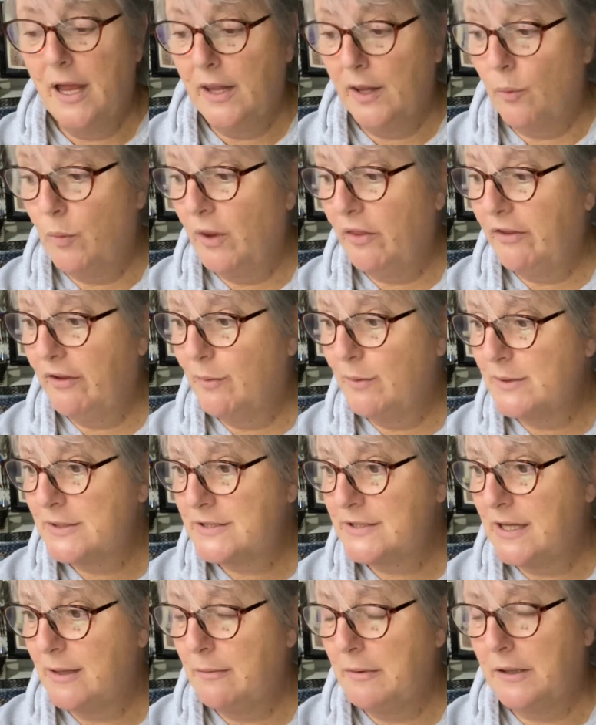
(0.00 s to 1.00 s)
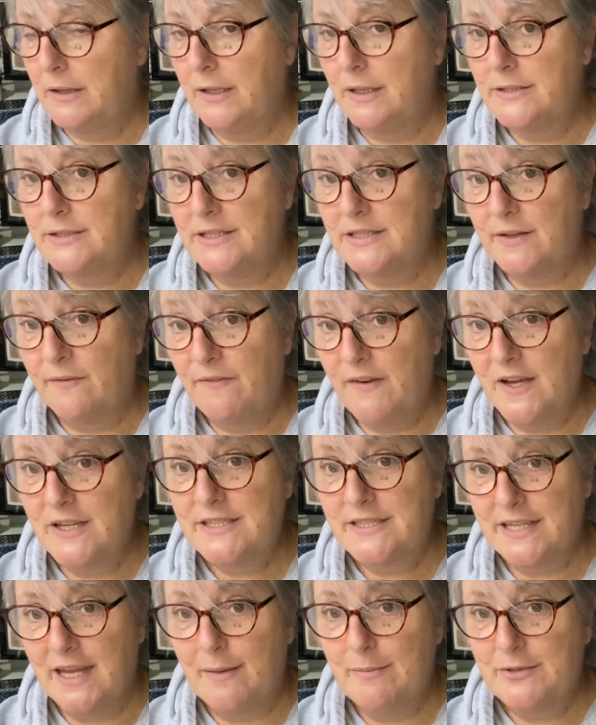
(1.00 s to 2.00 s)
The one thing I will say with this is the
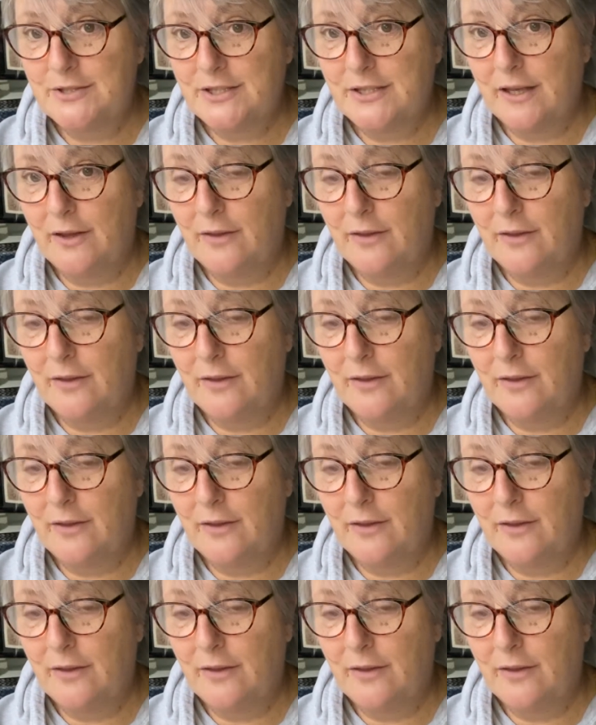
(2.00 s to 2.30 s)
first steps